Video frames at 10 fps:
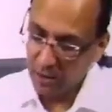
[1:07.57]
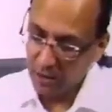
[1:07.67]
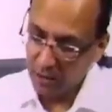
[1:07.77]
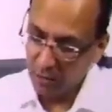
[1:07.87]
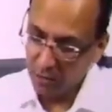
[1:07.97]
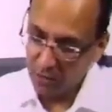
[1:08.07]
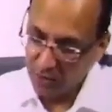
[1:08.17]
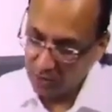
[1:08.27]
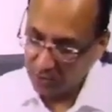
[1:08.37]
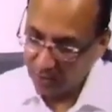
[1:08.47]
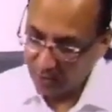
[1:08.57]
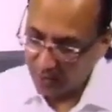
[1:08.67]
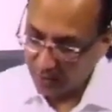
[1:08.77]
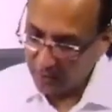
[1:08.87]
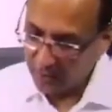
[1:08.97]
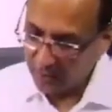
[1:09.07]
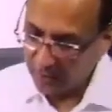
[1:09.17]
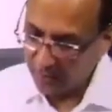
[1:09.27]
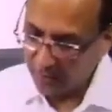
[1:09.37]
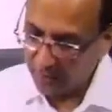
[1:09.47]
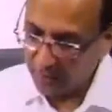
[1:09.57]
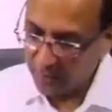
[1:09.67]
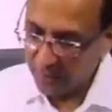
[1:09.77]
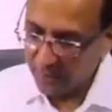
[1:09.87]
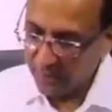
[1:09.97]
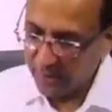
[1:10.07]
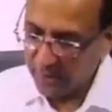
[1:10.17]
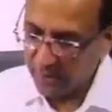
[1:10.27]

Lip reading: this area is